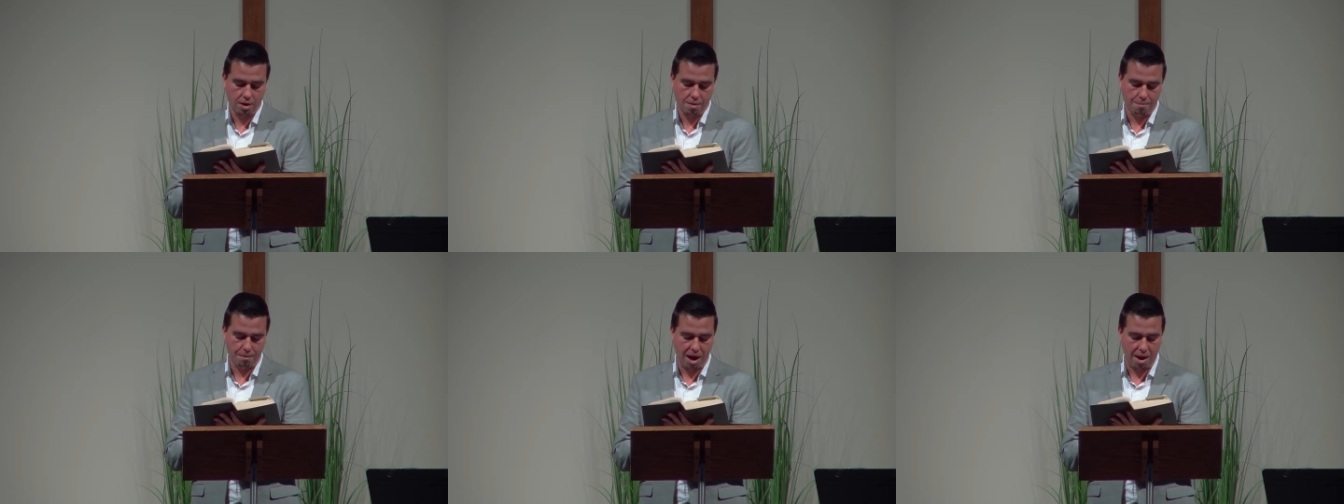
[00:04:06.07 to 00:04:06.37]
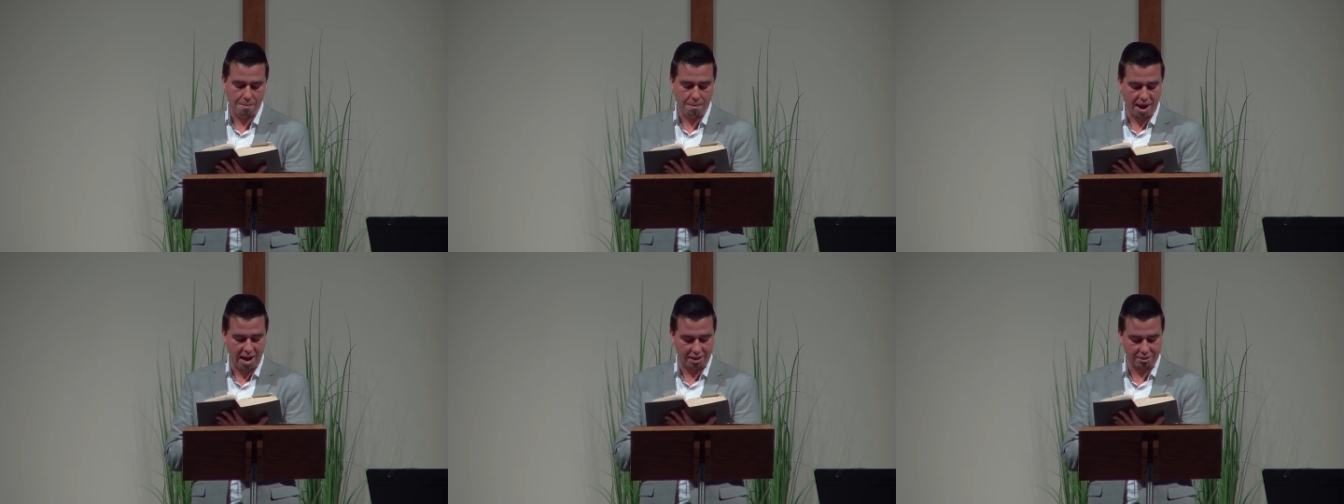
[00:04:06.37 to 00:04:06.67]

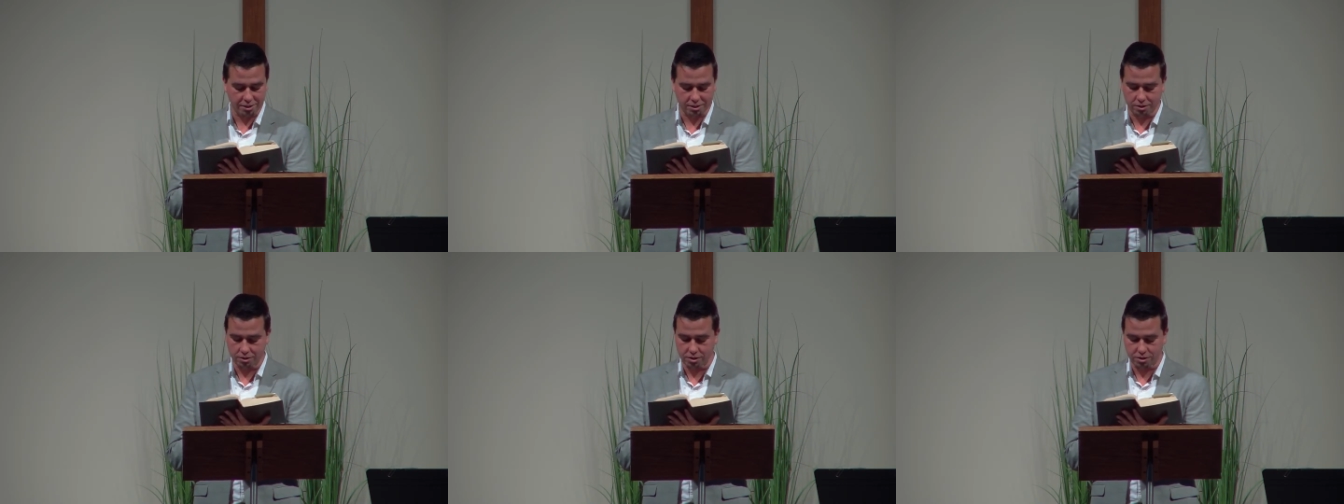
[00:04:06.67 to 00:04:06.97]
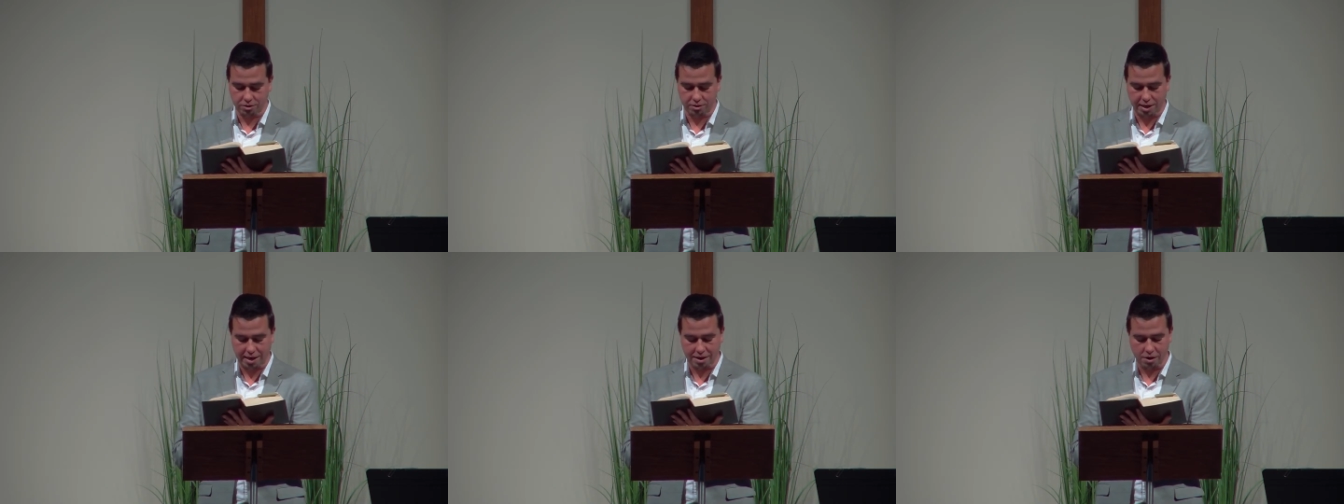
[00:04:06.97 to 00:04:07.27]
My master
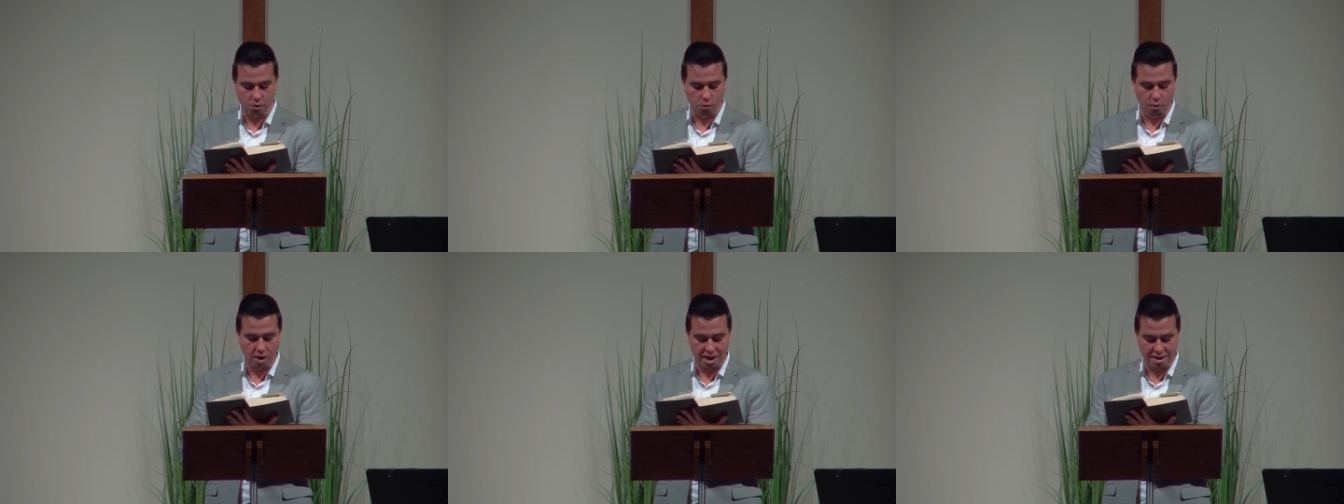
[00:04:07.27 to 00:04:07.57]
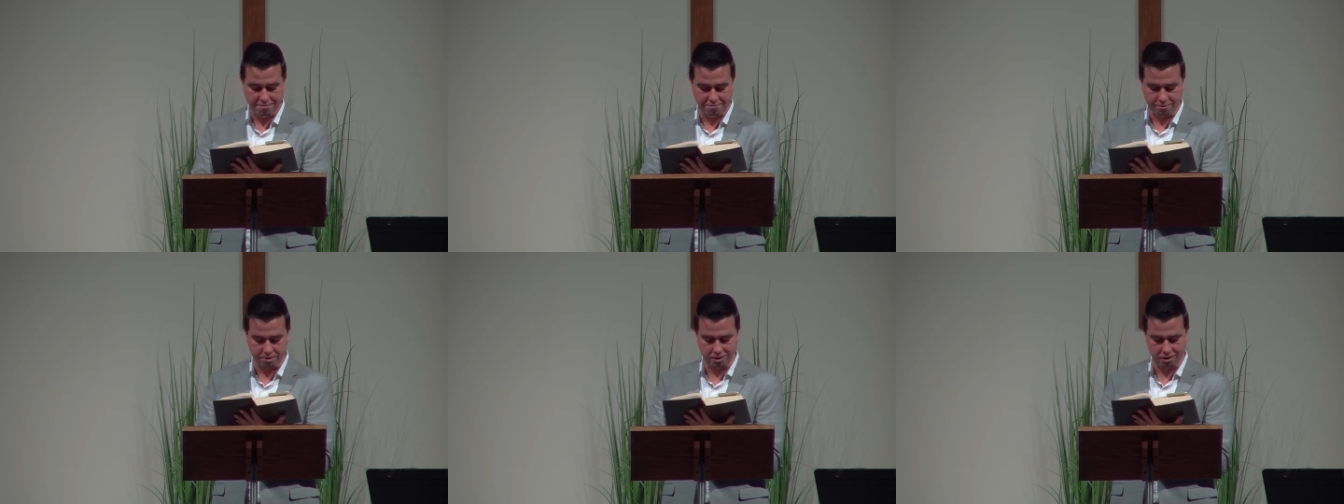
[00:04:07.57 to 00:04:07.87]
is staying
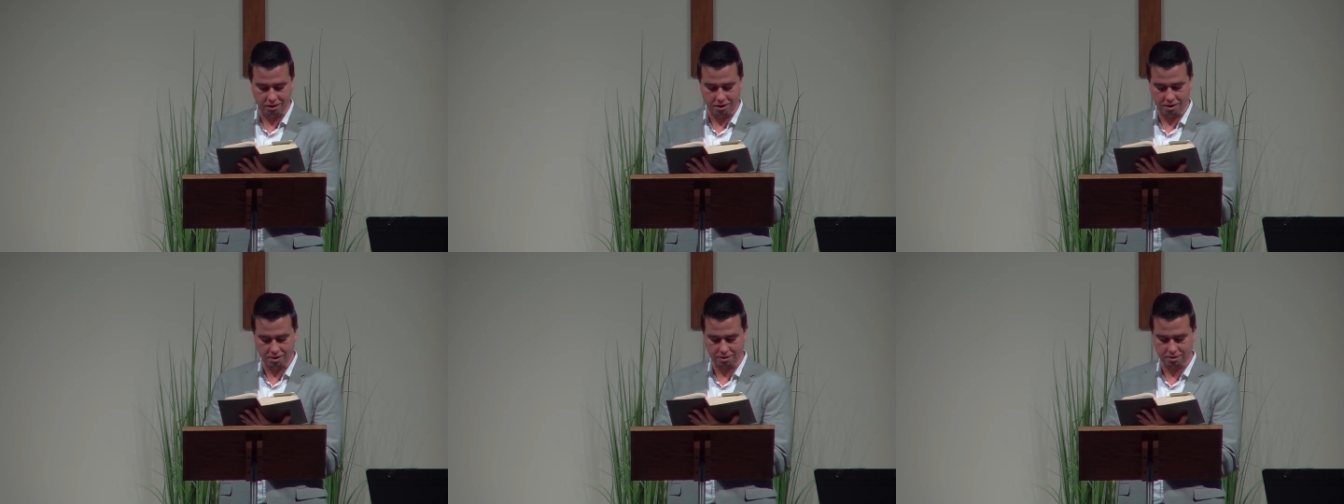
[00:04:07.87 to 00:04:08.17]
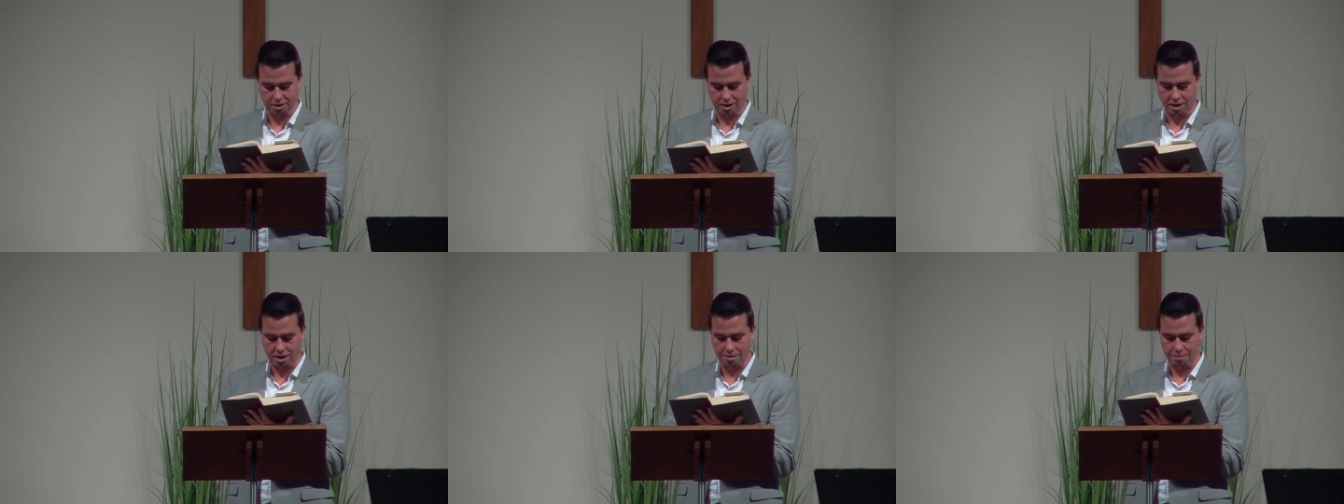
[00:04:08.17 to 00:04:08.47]
away for a long
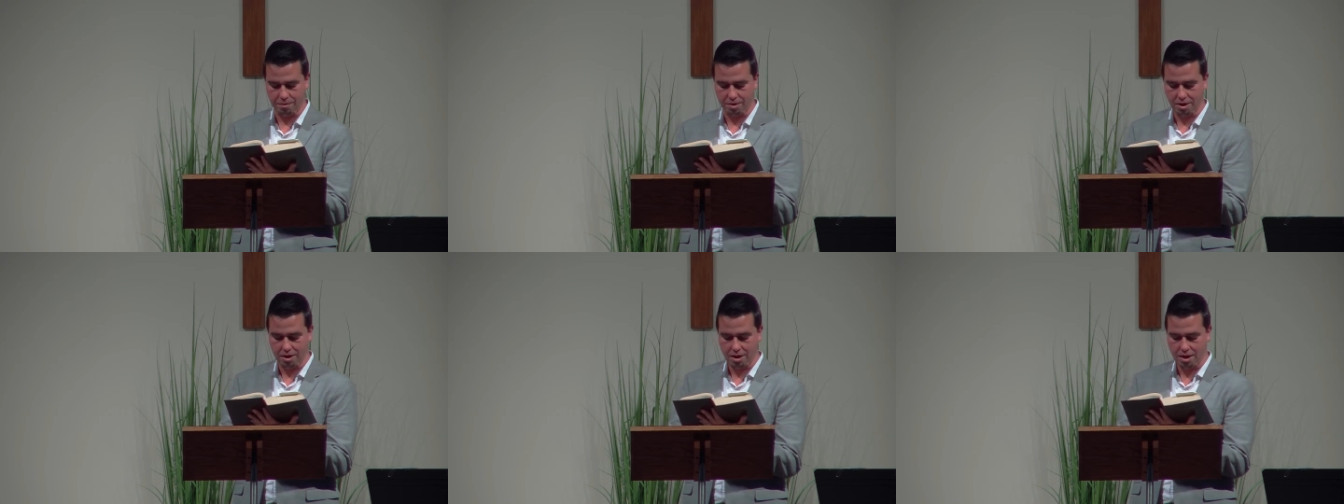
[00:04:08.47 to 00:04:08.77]
time.